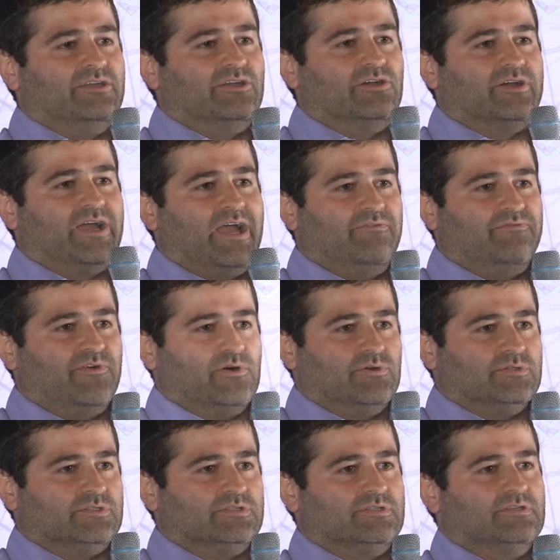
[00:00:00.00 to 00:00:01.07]
ear
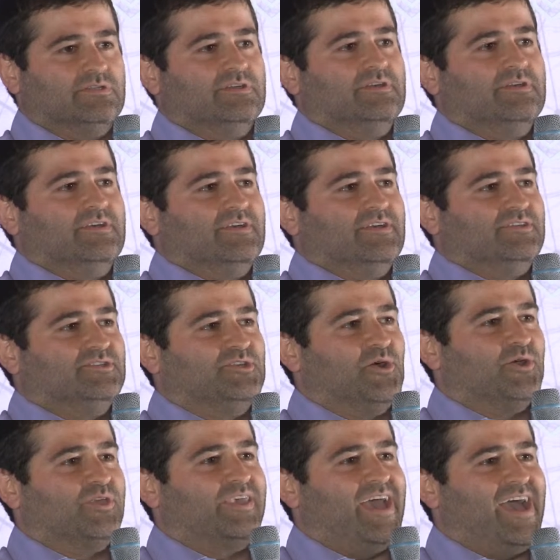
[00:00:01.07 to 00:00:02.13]
headphones.
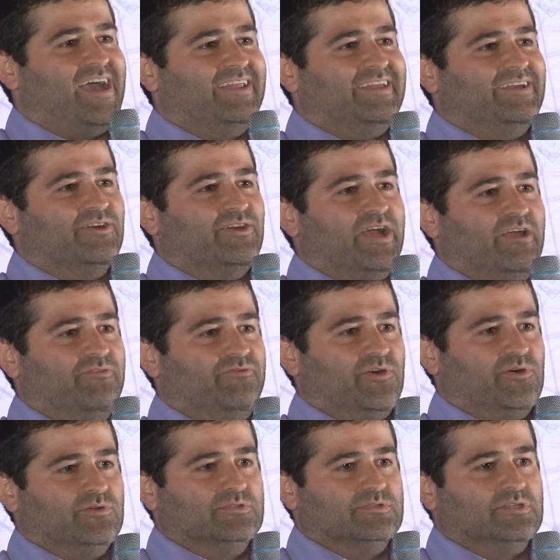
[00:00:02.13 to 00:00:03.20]
So cat ear
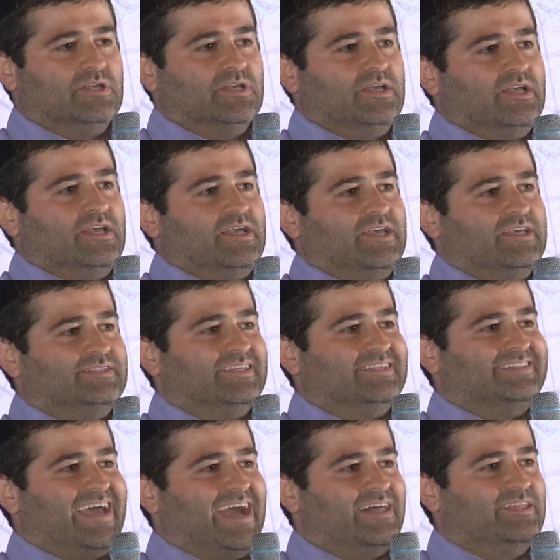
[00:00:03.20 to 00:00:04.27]
headphones is
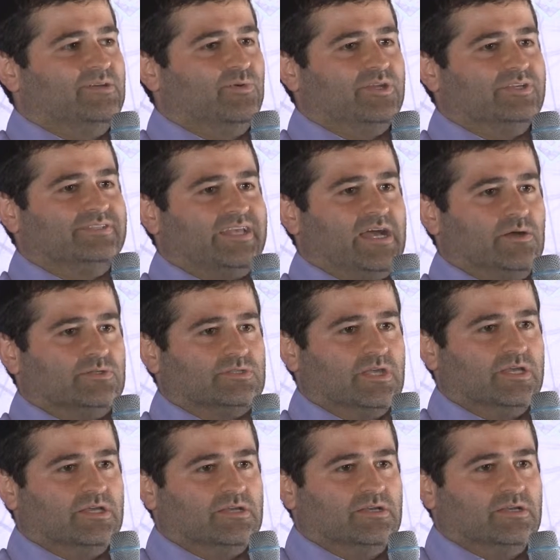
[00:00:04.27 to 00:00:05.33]
exactly what it sounds
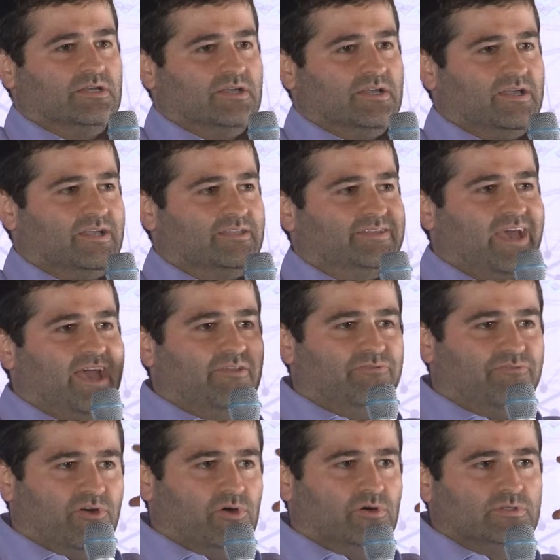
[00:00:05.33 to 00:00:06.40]
like. It's
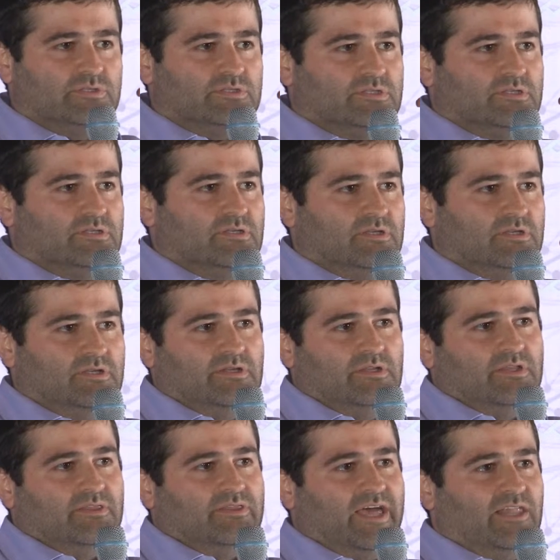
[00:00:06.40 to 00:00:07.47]
headphones
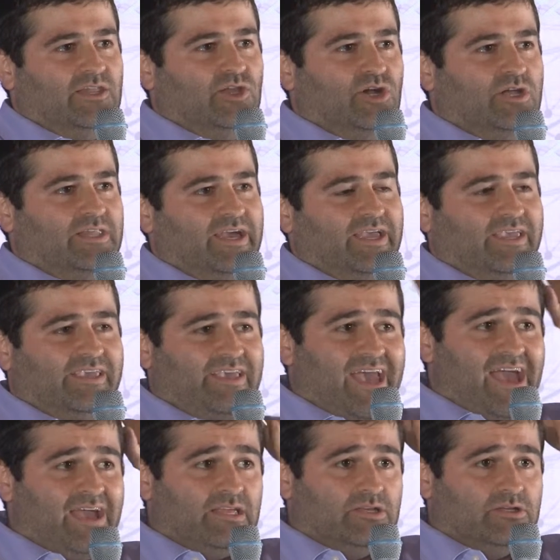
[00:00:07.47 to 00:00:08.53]
that look like
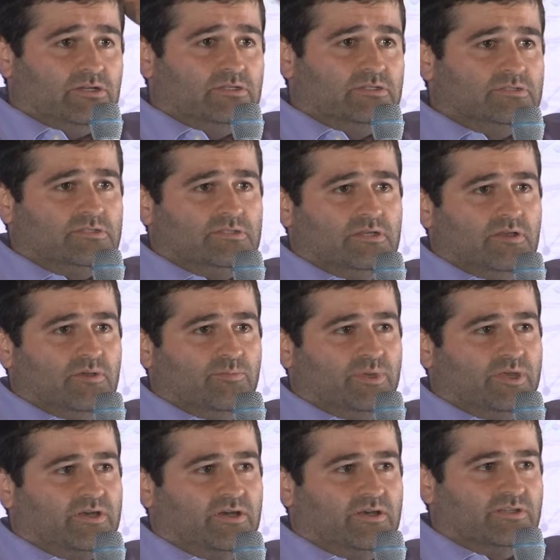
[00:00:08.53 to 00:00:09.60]
cat ears
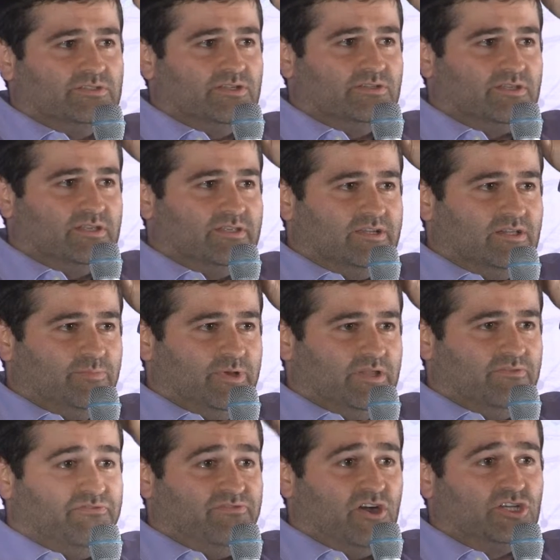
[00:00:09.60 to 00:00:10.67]
because there's a little bit
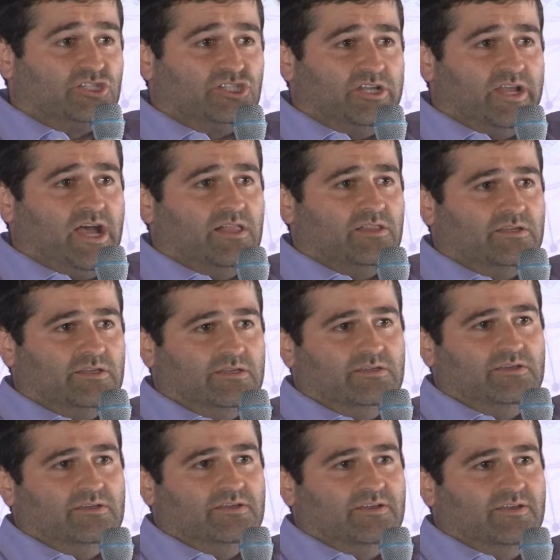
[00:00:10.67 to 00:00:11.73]
of
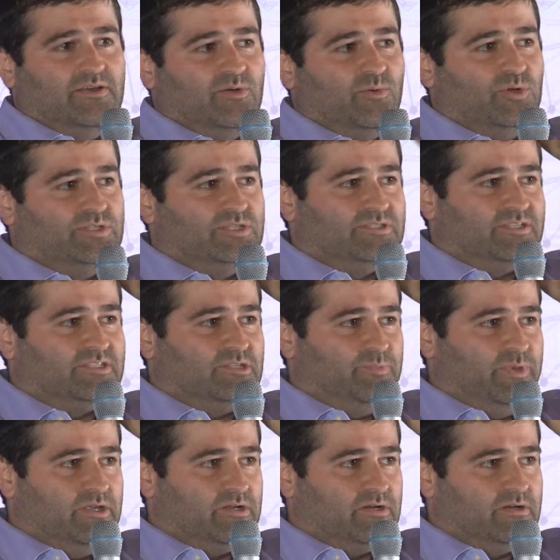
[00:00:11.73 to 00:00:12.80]
functionality, which is a
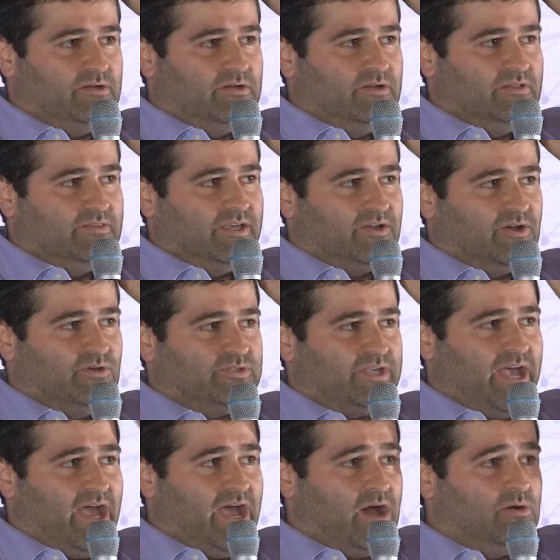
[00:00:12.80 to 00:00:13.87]
speaker that goes
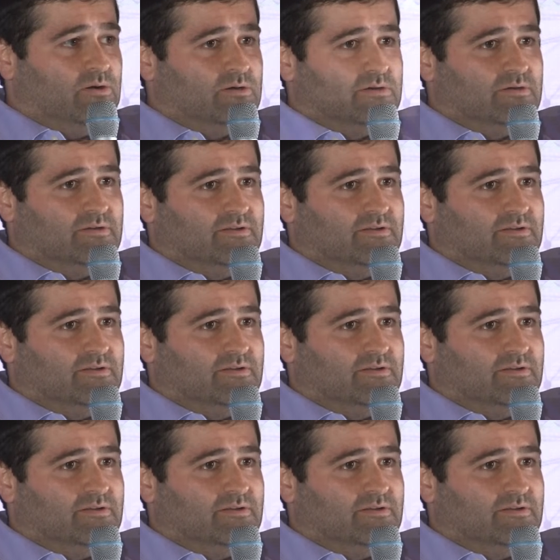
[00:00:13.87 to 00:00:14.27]
out